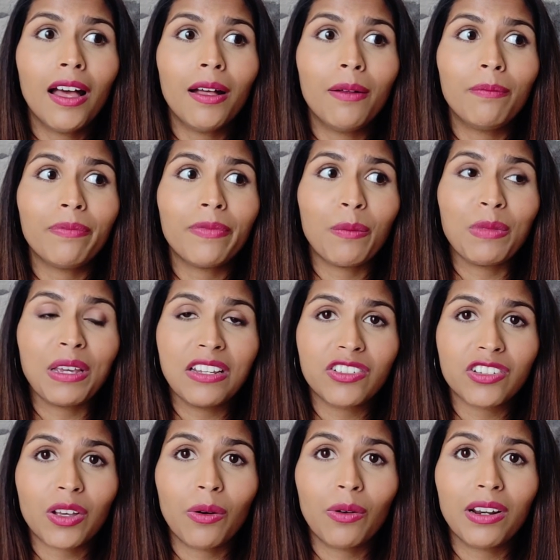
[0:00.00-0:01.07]
then we
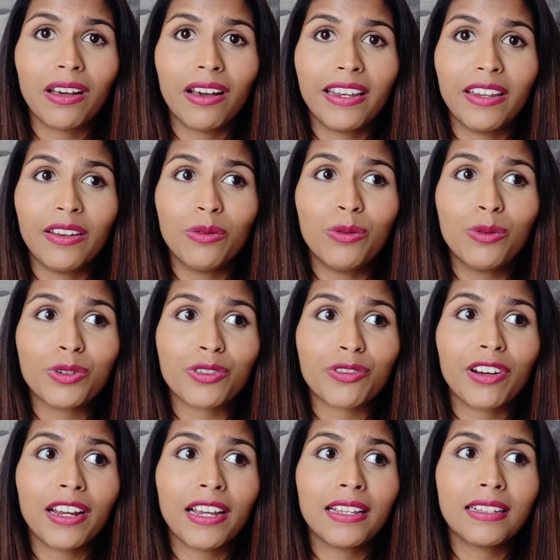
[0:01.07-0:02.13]
can just go online and
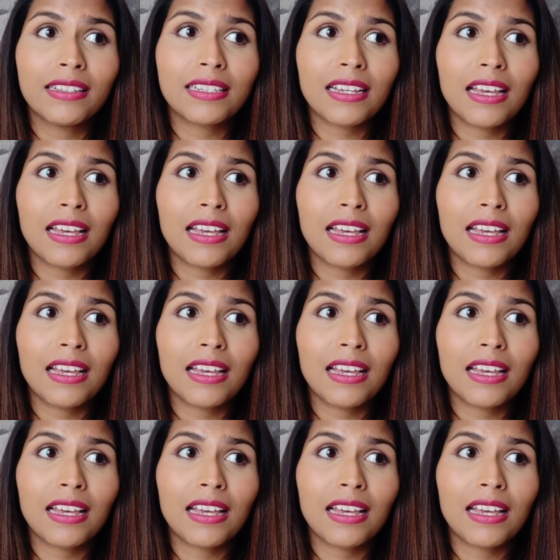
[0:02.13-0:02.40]
order it.